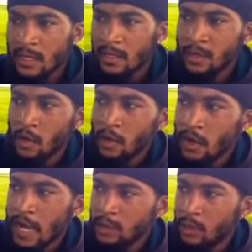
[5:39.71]
you know,
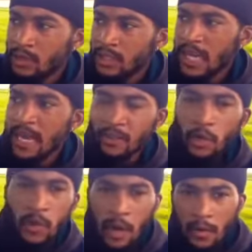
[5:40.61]
as we were scattered
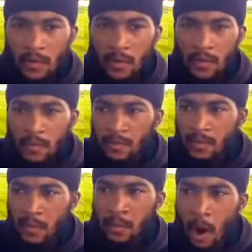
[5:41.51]
throughout,
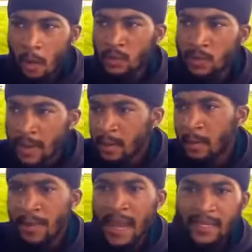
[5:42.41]
Paul was bringing
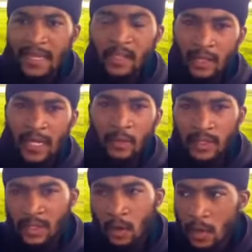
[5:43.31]
them back. They thought they
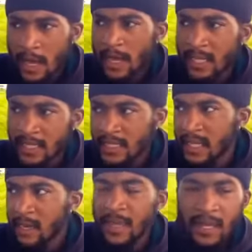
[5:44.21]
was, you know,
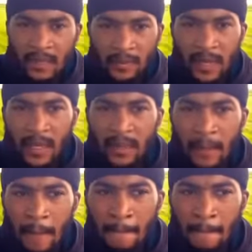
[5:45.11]
considered them heathens, man.